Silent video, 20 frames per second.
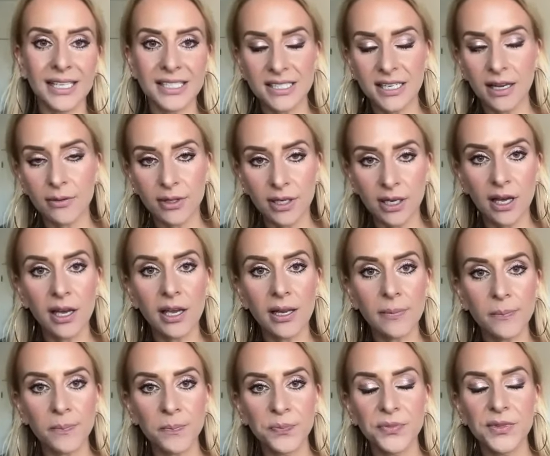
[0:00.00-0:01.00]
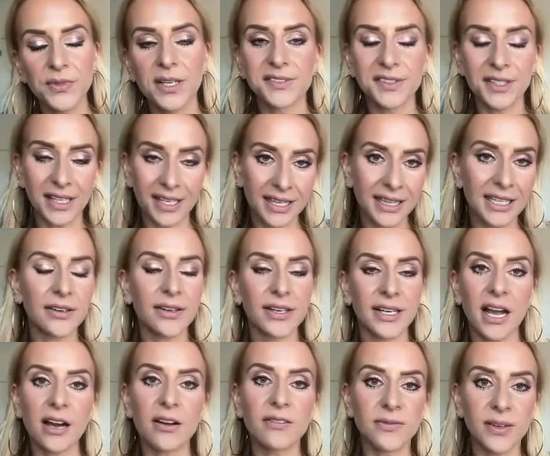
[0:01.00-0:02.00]
down the line? So the clearing
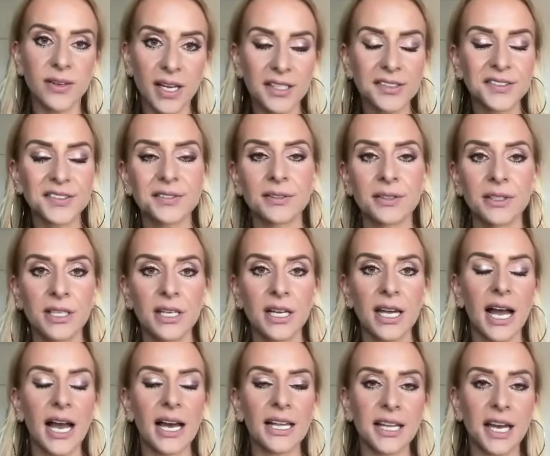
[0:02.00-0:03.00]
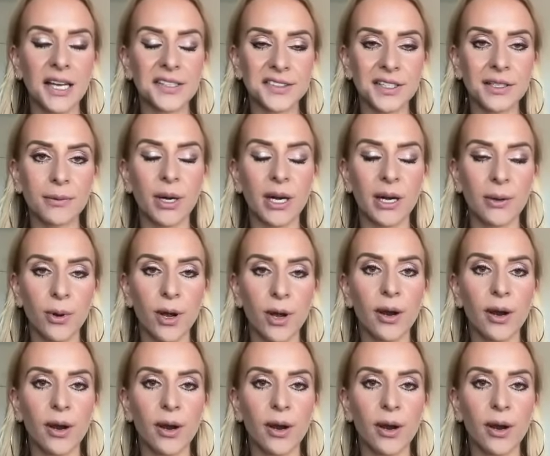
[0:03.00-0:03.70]
out phase. And that's kind of where I work